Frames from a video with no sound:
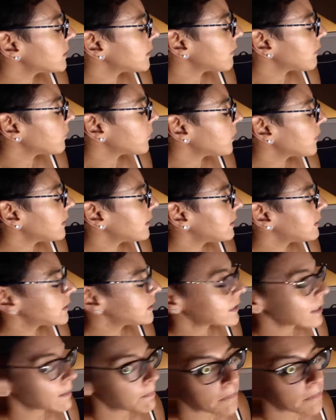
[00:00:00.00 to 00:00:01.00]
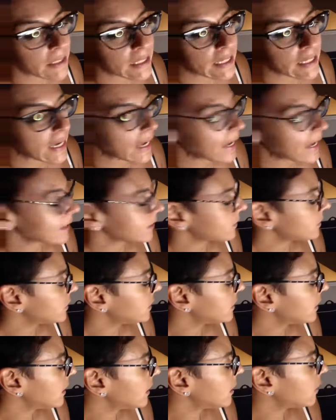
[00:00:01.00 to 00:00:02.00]
someone, somebody
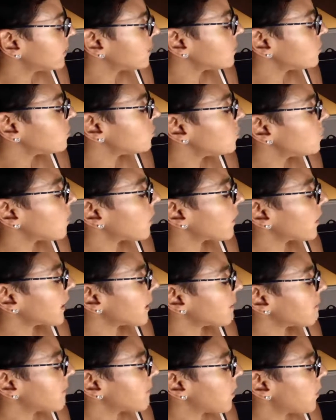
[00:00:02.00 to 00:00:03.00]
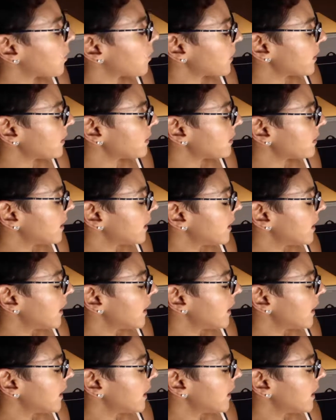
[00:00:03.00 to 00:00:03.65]
else, you are a poet.